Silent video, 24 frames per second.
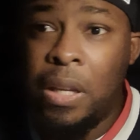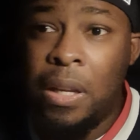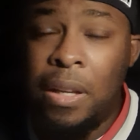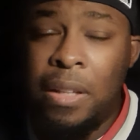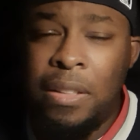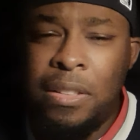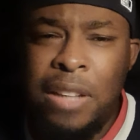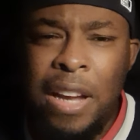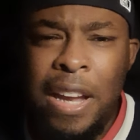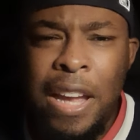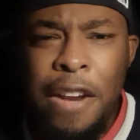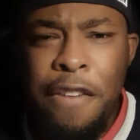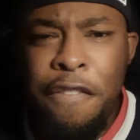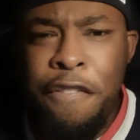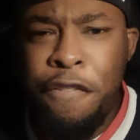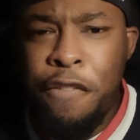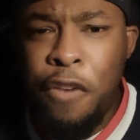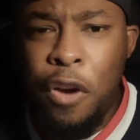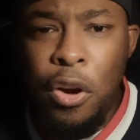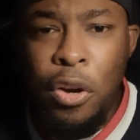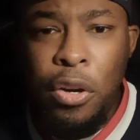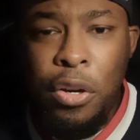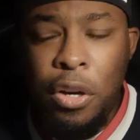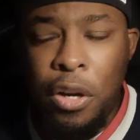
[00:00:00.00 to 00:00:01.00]
So I get a
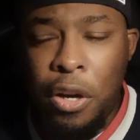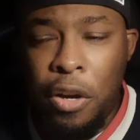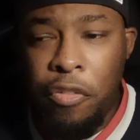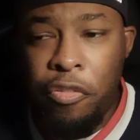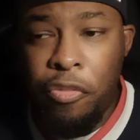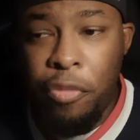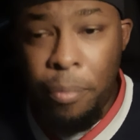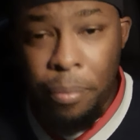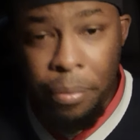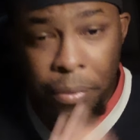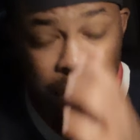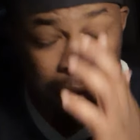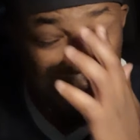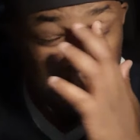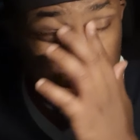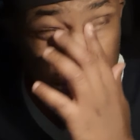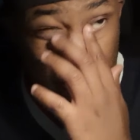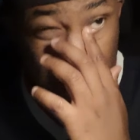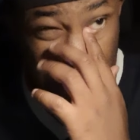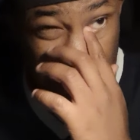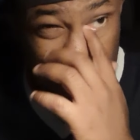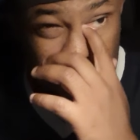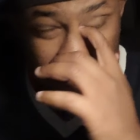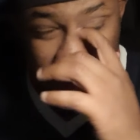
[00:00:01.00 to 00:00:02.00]
phone call from
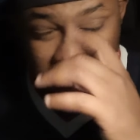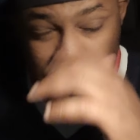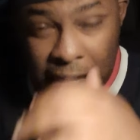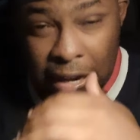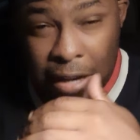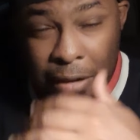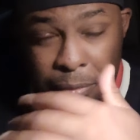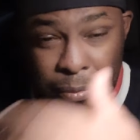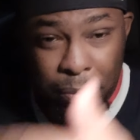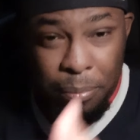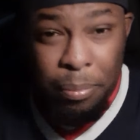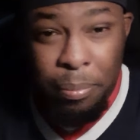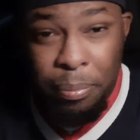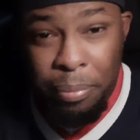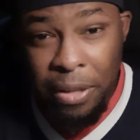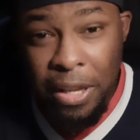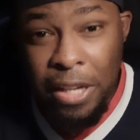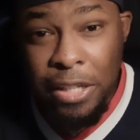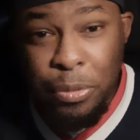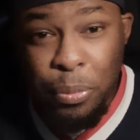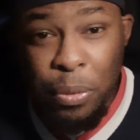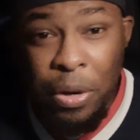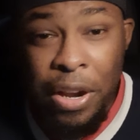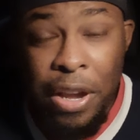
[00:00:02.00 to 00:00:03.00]
that
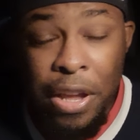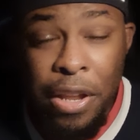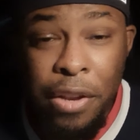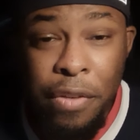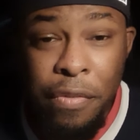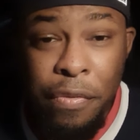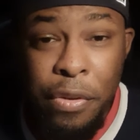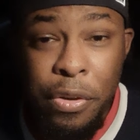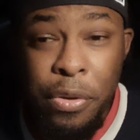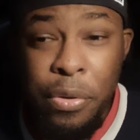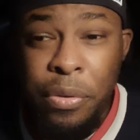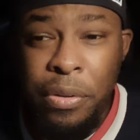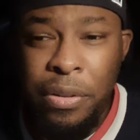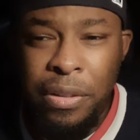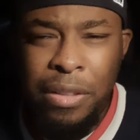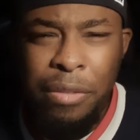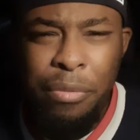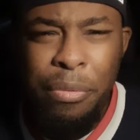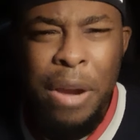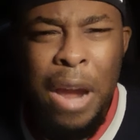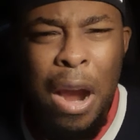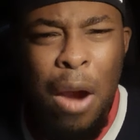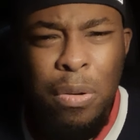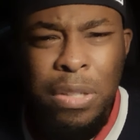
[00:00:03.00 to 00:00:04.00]
place where I interviewed
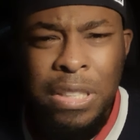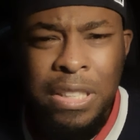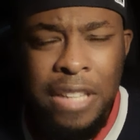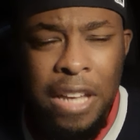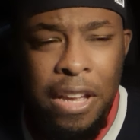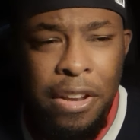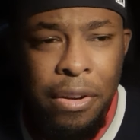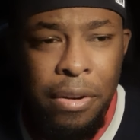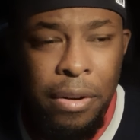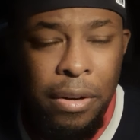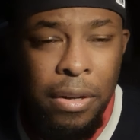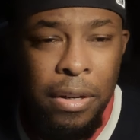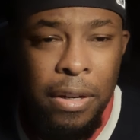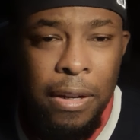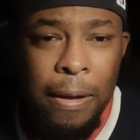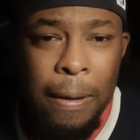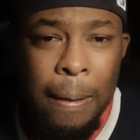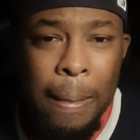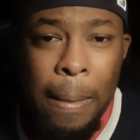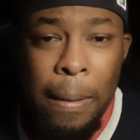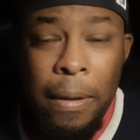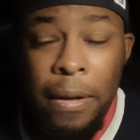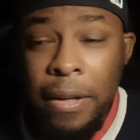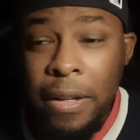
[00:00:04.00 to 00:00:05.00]
3 hours later.
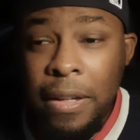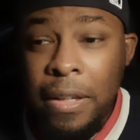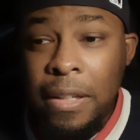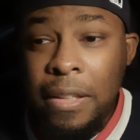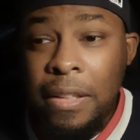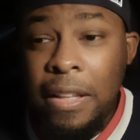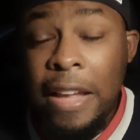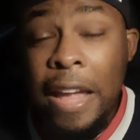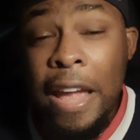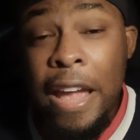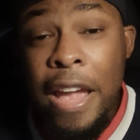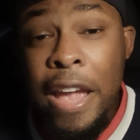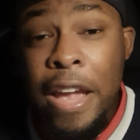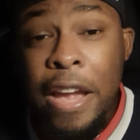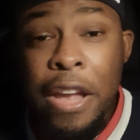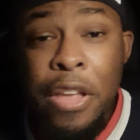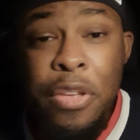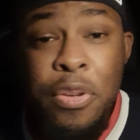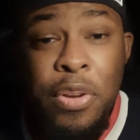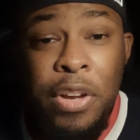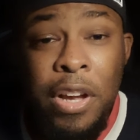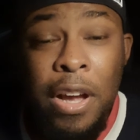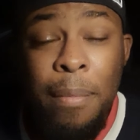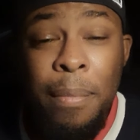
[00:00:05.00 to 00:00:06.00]
Like, hey, can
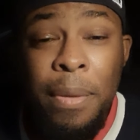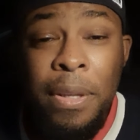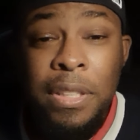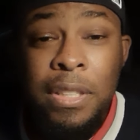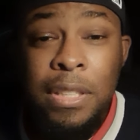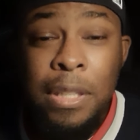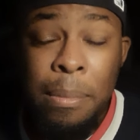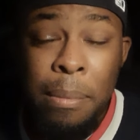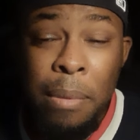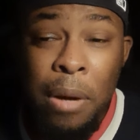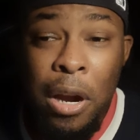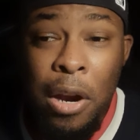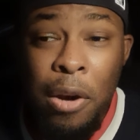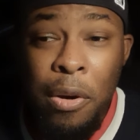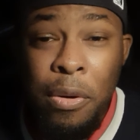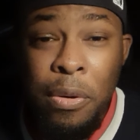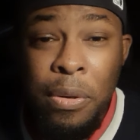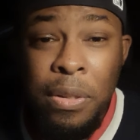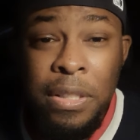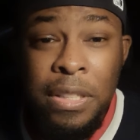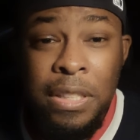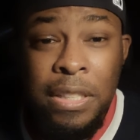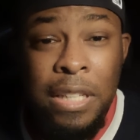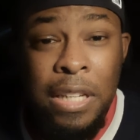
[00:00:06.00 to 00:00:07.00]
you come in tomorrow
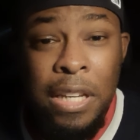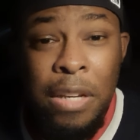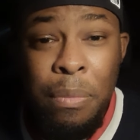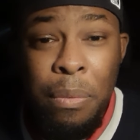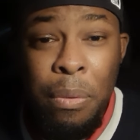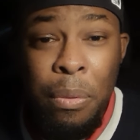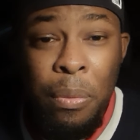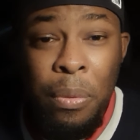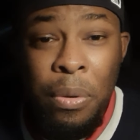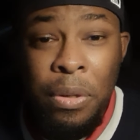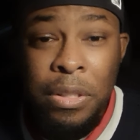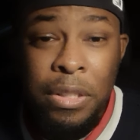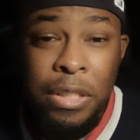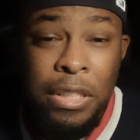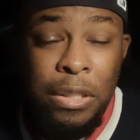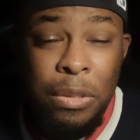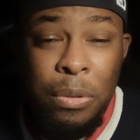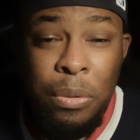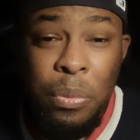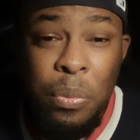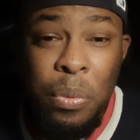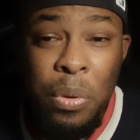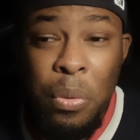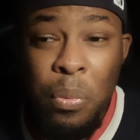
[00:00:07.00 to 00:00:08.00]
and sit in with
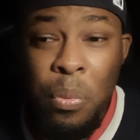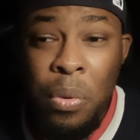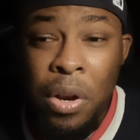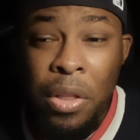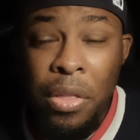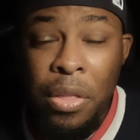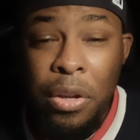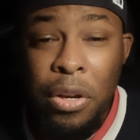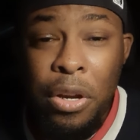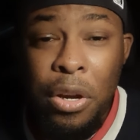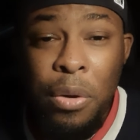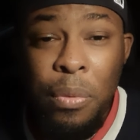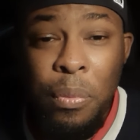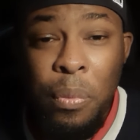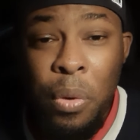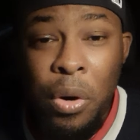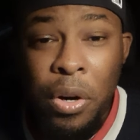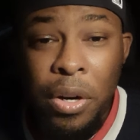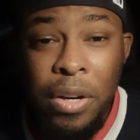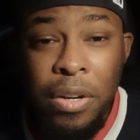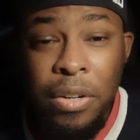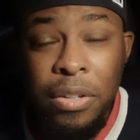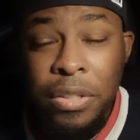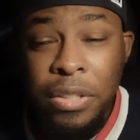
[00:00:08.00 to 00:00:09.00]
one of the
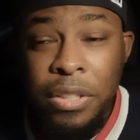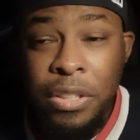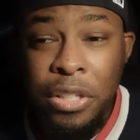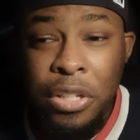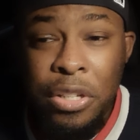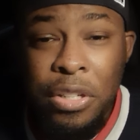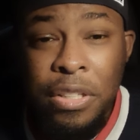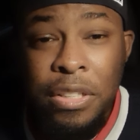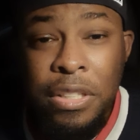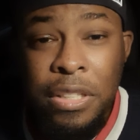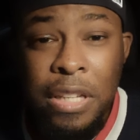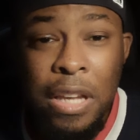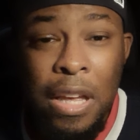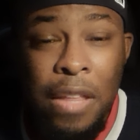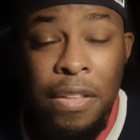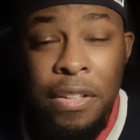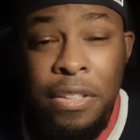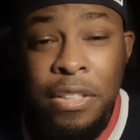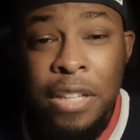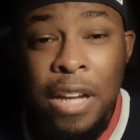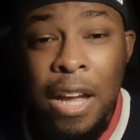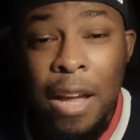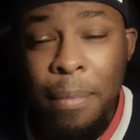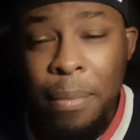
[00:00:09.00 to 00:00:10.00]
workers so you can see how the
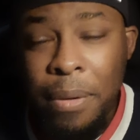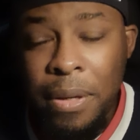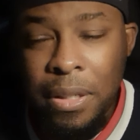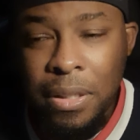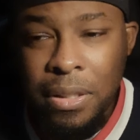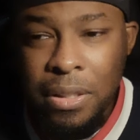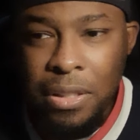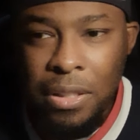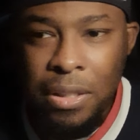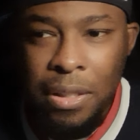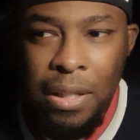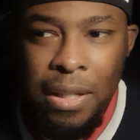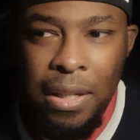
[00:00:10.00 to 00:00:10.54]
job is?